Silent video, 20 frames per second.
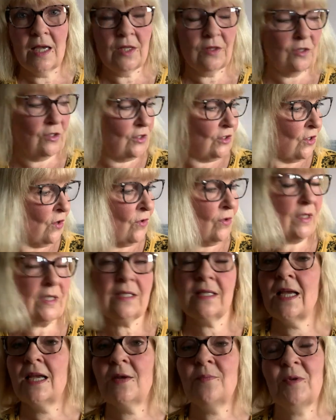The socks
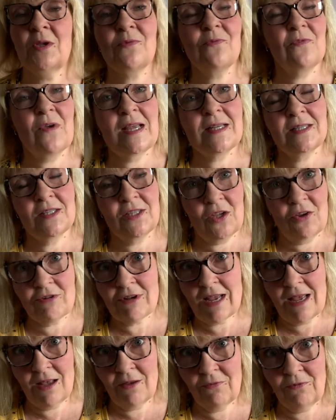there, my friend's going to
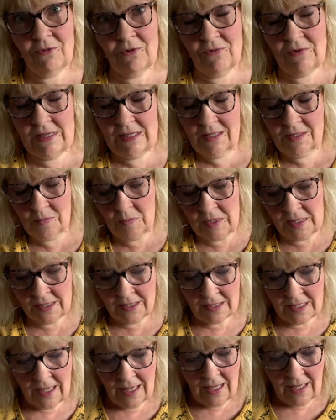have for Christmas.
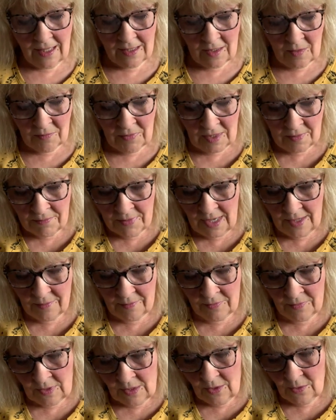And then my
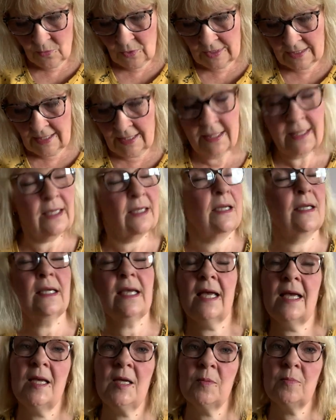mum would like a
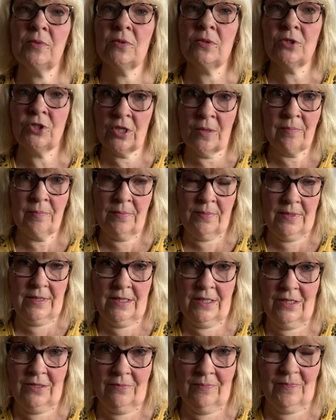cable jumper
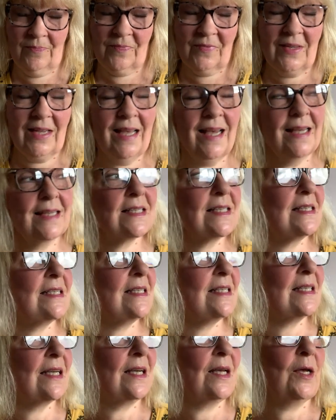
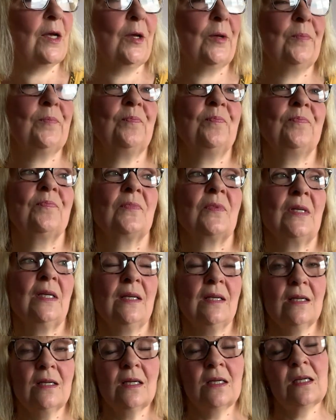and
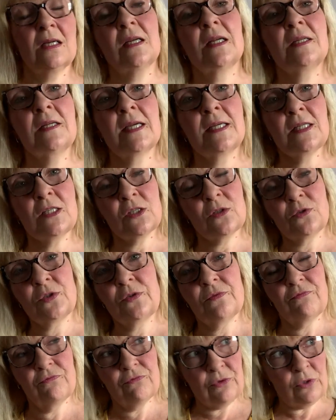a nice sort
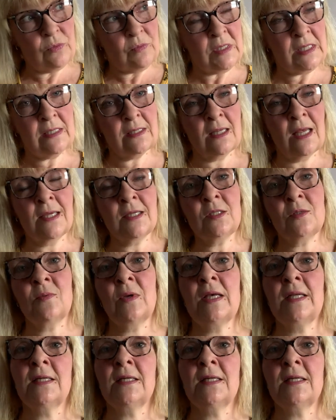of roomy size one.